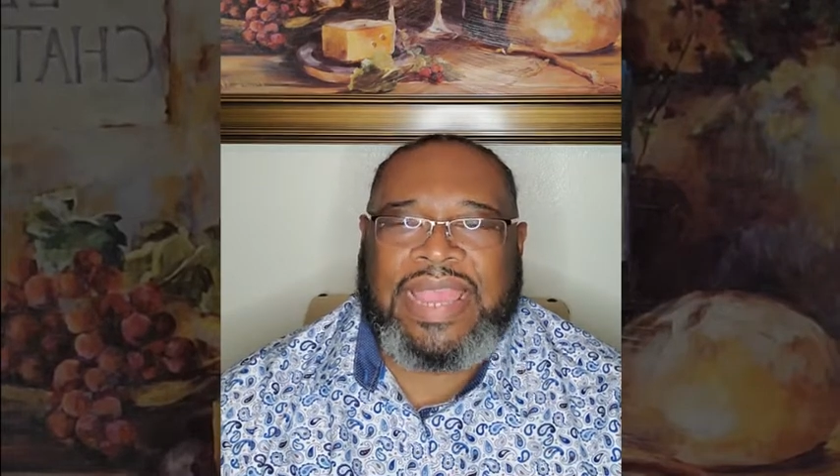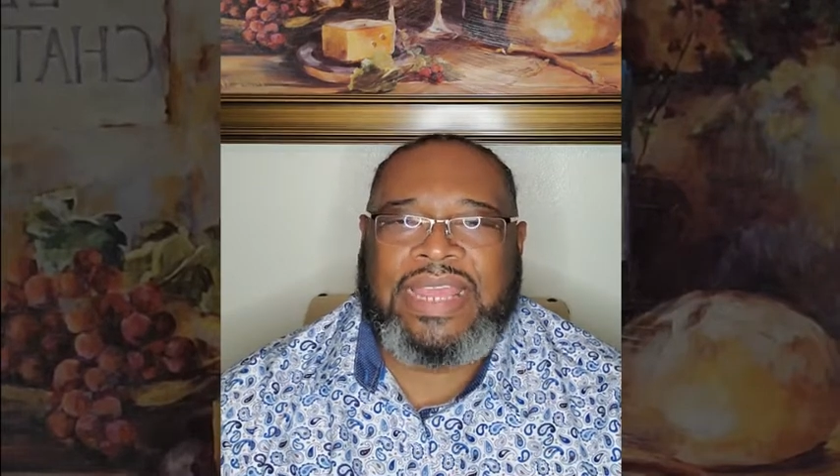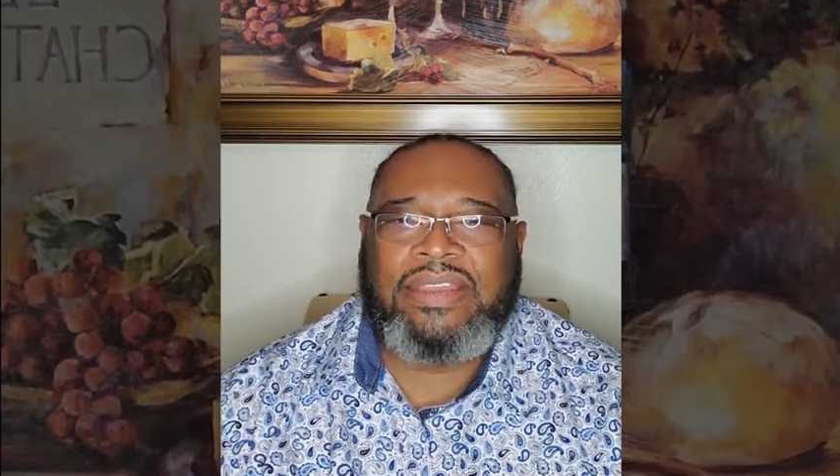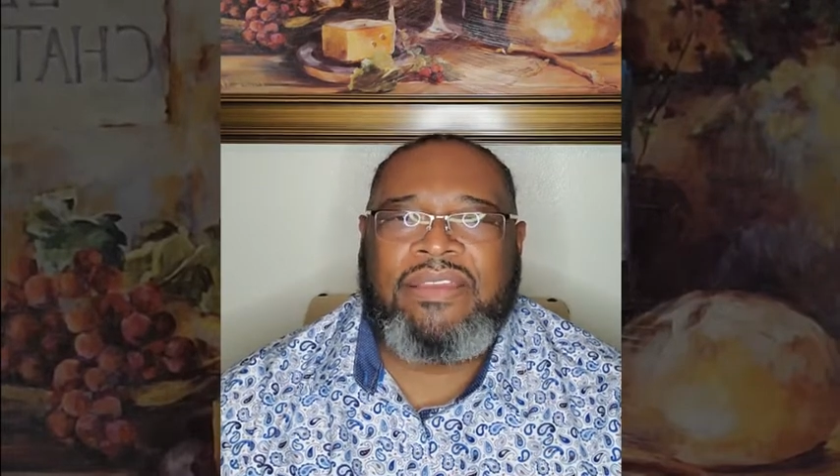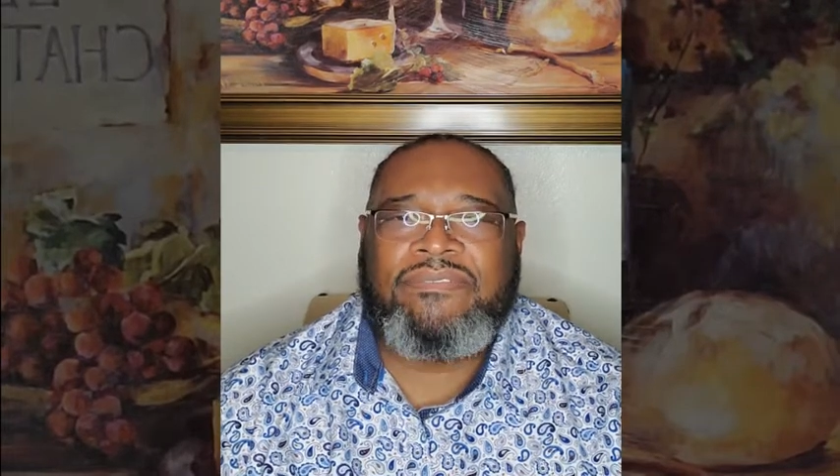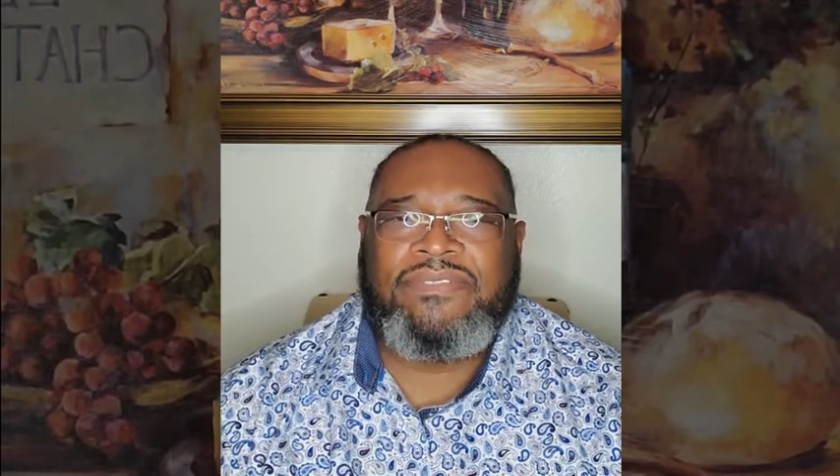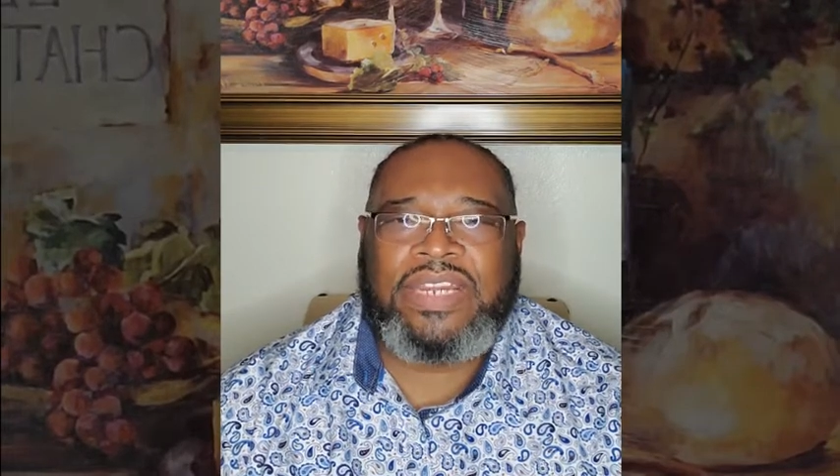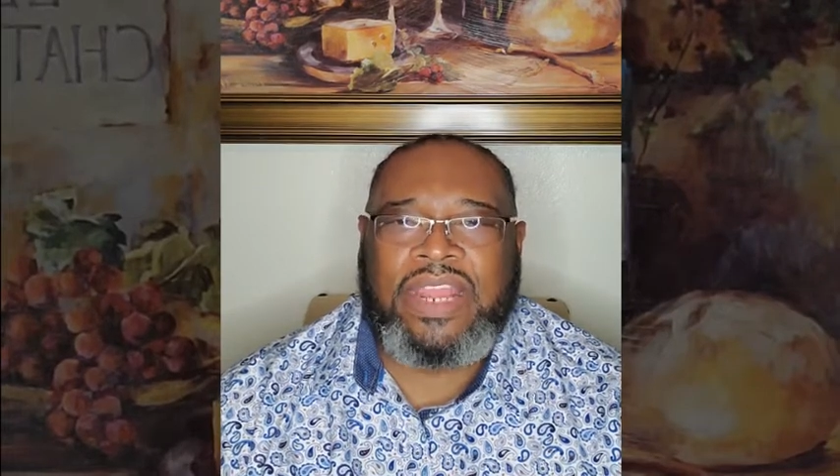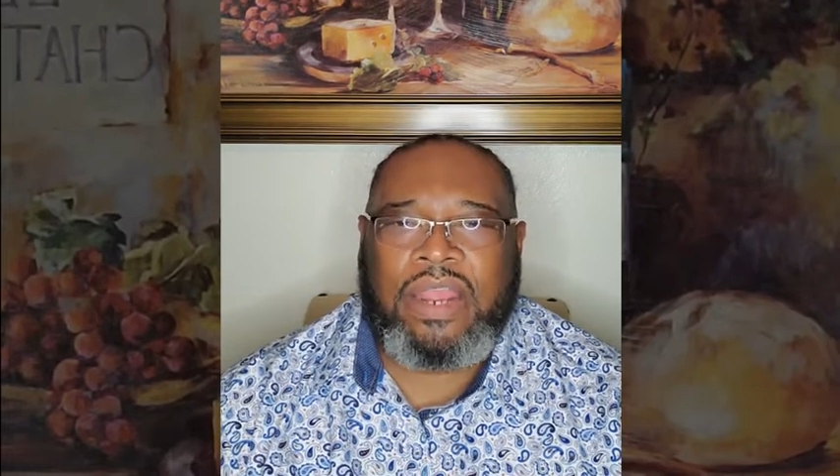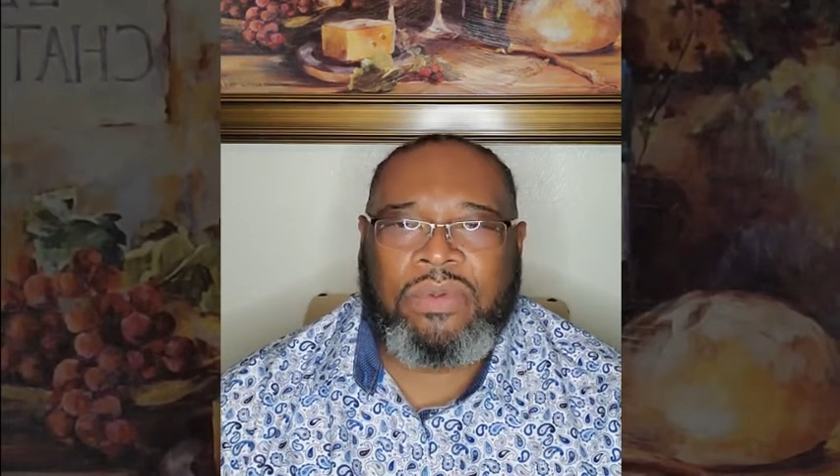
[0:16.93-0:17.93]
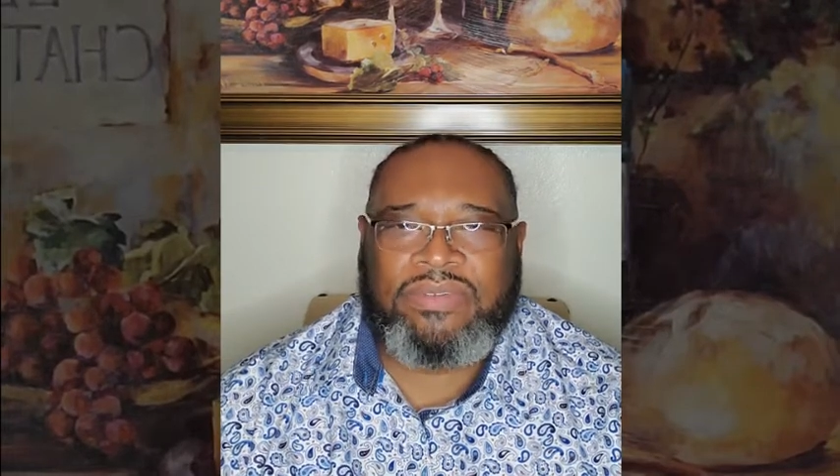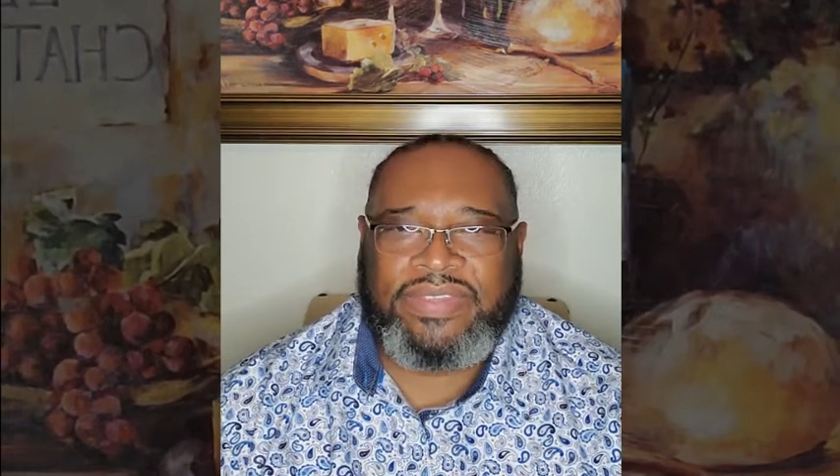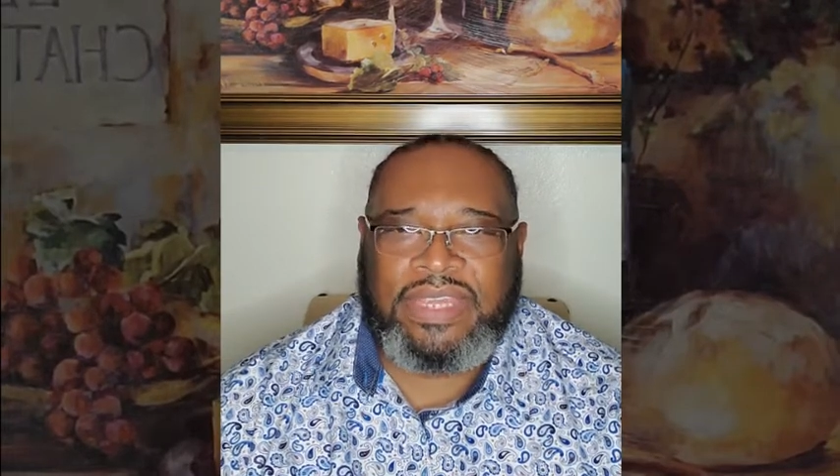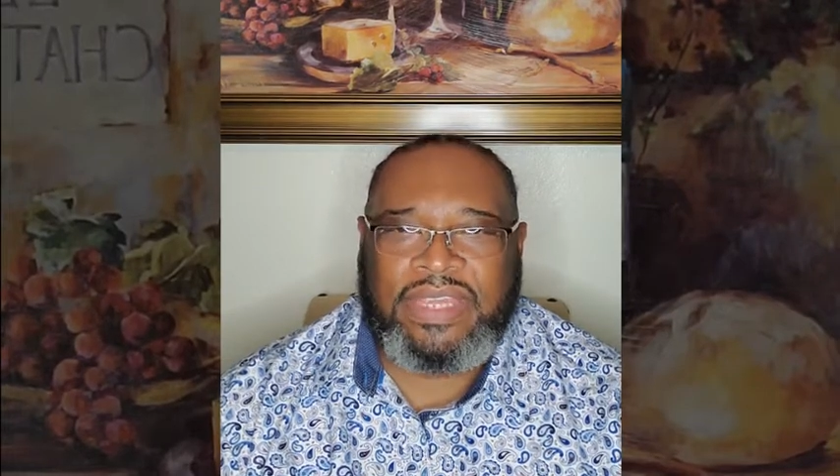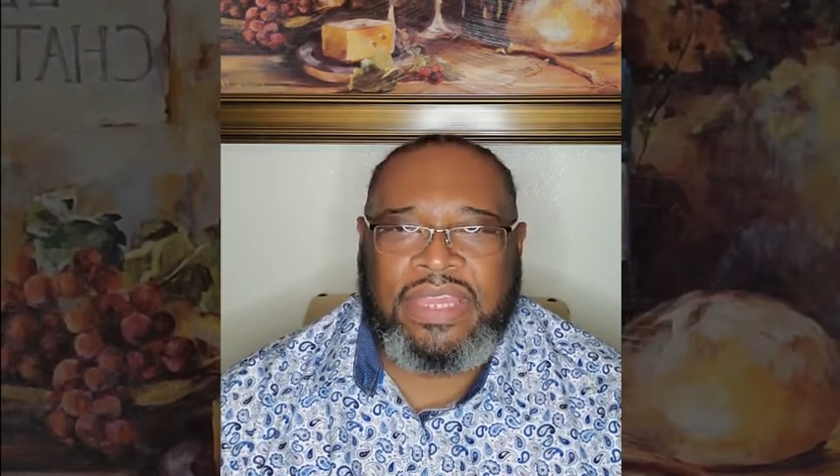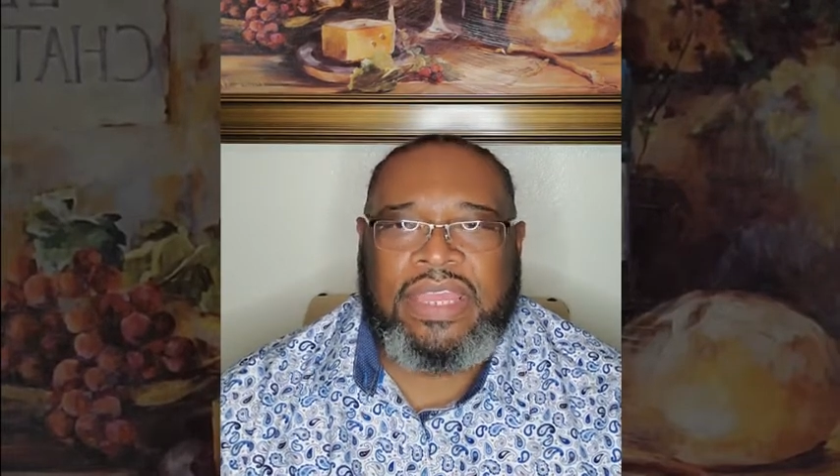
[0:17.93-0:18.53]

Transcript: and Videography